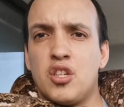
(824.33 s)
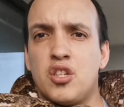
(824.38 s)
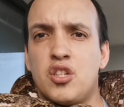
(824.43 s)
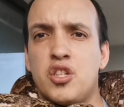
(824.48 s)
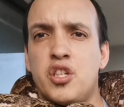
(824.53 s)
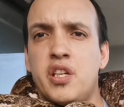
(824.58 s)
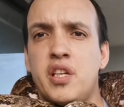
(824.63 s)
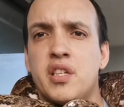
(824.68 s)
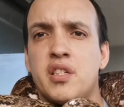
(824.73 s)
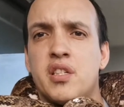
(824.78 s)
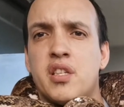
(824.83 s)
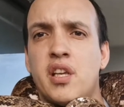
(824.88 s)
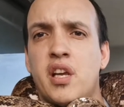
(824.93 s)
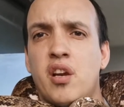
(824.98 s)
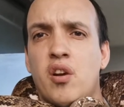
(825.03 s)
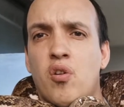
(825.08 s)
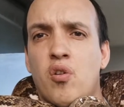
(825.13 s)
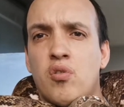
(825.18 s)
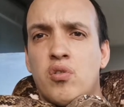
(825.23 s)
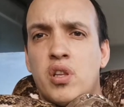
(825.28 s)
she is
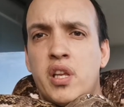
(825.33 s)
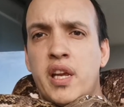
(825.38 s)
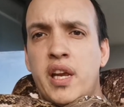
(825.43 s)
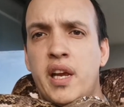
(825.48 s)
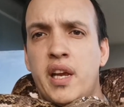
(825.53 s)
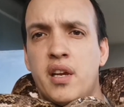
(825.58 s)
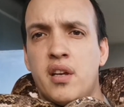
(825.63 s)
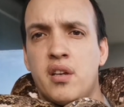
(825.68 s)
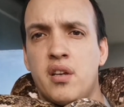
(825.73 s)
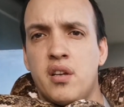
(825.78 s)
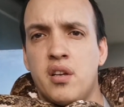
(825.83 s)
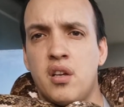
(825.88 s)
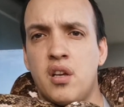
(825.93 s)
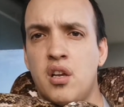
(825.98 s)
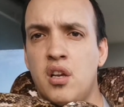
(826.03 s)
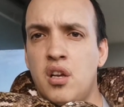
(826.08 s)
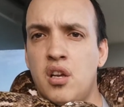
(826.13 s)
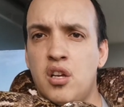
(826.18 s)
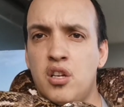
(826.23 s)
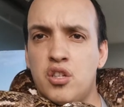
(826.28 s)
the only
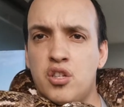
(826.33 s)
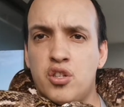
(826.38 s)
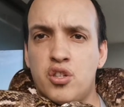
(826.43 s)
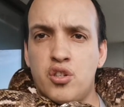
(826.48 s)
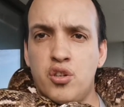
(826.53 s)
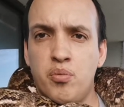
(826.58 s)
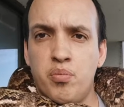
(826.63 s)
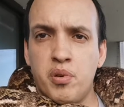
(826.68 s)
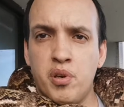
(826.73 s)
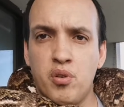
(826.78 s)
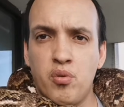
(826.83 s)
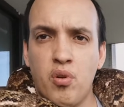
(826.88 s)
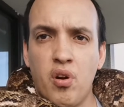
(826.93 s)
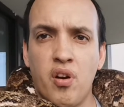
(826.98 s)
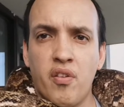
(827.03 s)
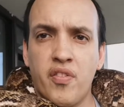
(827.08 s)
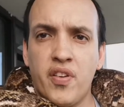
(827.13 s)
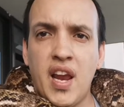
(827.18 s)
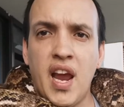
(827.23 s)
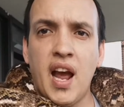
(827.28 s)
Super
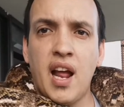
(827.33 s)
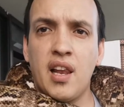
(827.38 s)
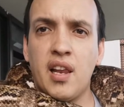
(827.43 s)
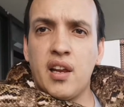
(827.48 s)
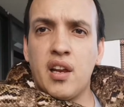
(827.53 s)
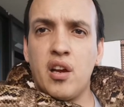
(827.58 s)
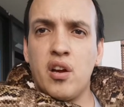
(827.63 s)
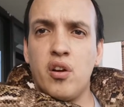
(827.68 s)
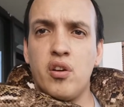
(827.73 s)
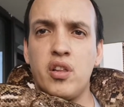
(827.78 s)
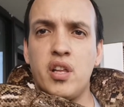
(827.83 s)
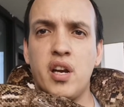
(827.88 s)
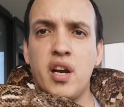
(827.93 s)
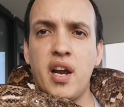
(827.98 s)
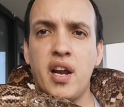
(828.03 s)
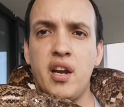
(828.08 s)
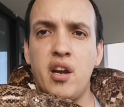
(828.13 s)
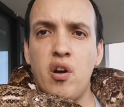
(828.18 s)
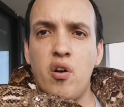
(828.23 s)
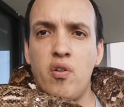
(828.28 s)
Dwarf calico that
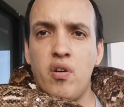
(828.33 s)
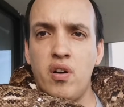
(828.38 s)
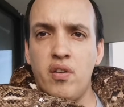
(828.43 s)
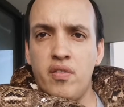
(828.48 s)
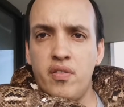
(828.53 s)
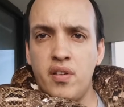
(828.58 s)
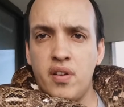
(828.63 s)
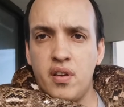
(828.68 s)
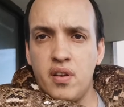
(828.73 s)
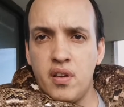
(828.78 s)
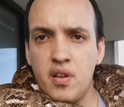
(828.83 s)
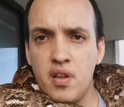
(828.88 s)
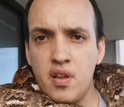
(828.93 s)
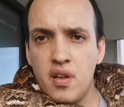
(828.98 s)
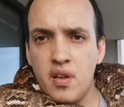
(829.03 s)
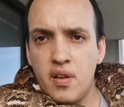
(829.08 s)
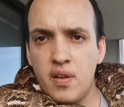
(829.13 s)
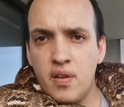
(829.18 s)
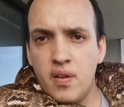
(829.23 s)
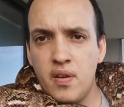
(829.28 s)
I know of.
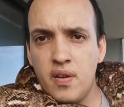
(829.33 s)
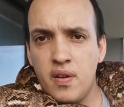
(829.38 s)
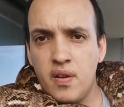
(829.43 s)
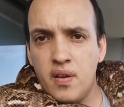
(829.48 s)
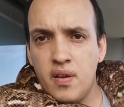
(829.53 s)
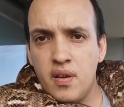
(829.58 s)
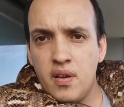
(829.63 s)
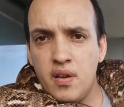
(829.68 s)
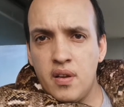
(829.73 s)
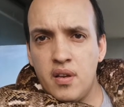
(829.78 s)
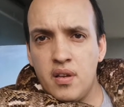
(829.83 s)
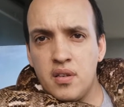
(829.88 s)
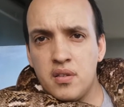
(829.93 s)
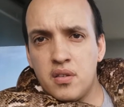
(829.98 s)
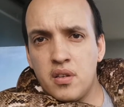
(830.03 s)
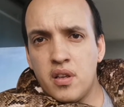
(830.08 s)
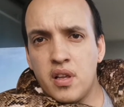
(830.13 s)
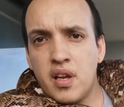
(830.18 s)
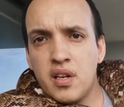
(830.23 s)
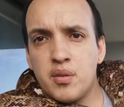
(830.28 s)

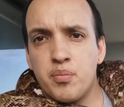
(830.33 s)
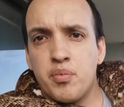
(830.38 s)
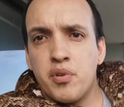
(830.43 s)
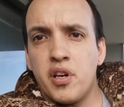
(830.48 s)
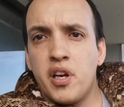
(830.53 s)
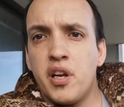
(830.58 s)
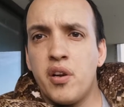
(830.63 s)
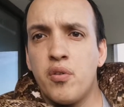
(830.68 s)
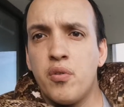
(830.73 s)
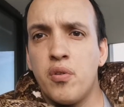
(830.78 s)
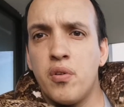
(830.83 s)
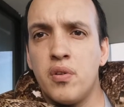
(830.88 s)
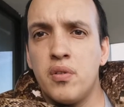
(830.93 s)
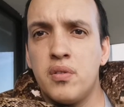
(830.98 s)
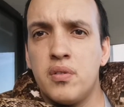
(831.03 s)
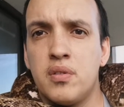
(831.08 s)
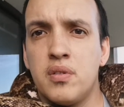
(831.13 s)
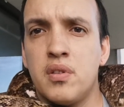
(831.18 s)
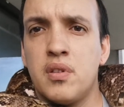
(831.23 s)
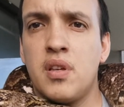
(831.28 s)
So that's pretty
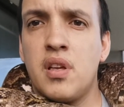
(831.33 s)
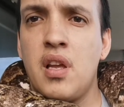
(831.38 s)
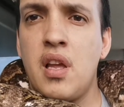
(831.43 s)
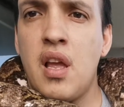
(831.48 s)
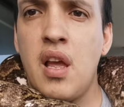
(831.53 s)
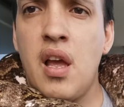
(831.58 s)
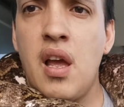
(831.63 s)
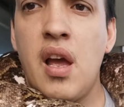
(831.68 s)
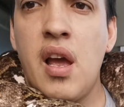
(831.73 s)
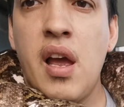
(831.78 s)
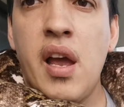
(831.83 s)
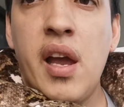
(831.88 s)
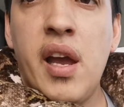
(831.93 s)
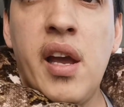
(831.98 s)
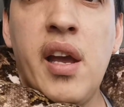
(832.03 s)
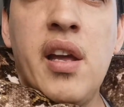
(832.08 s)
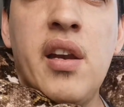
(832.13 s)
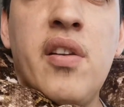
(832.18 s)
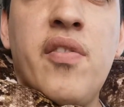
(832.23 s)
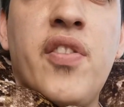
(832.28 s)
cool.
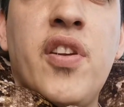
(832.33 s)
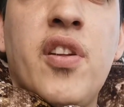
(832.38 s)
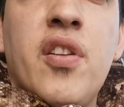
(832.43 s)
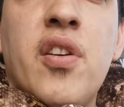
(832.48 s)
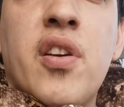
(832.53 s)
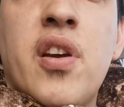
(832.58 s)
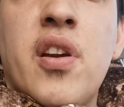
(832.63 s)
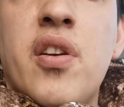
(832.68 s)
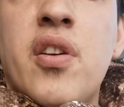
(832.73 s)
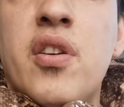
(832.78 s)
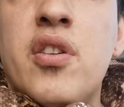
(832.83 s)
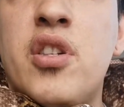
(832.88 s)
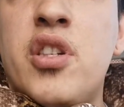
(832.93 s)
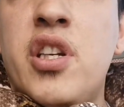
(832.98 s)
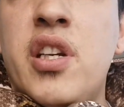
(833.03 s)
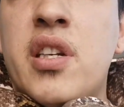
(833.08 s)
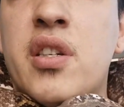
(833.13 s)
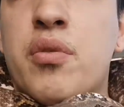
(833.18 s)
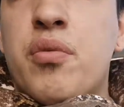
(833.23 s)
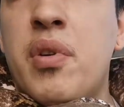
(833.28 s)
And if you look at her,
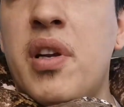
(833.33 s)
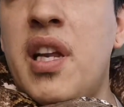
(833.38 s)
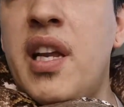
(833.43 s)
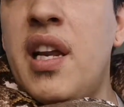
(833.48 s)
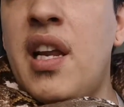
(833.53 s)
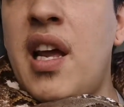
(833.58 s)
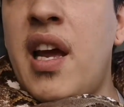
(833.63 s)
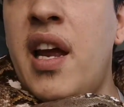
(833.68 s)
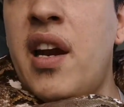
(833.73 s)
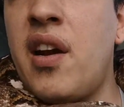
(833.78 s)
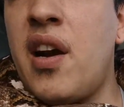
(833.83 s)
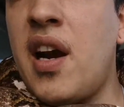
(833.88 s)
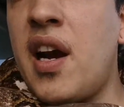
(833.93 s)
she has really light